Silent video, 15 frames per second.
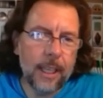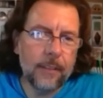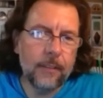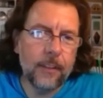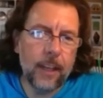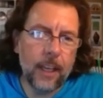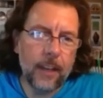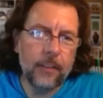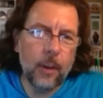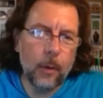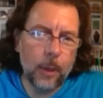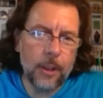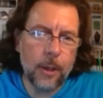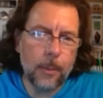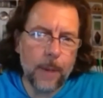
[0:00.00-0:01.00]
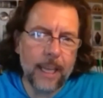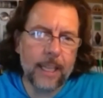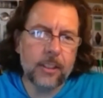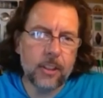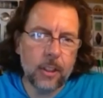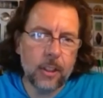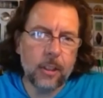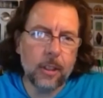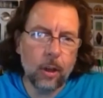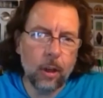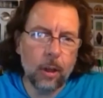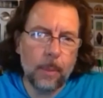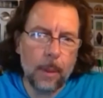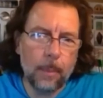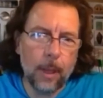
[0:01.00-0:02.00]
If you're with your mates, you can call
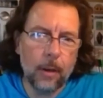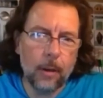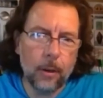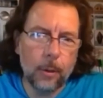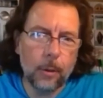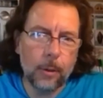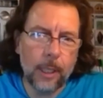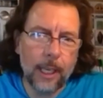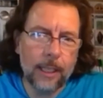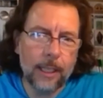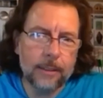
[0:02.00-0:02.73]
them a plonker all day long.